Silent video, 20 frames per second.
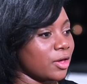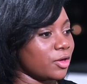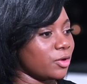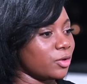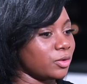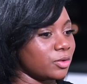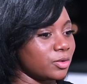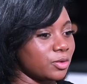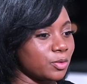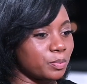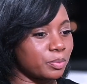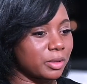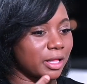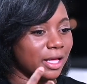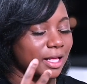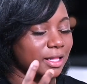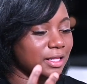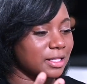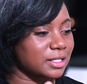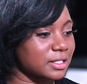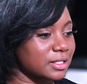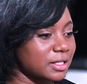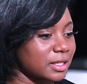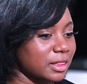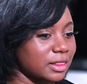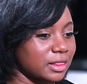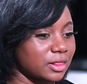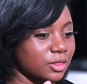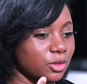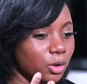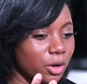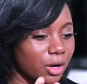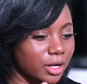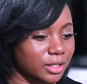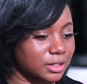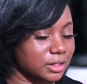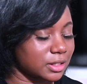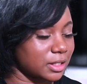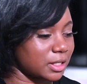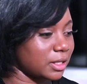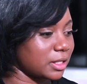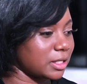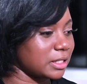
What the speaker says: you plan these thoughts and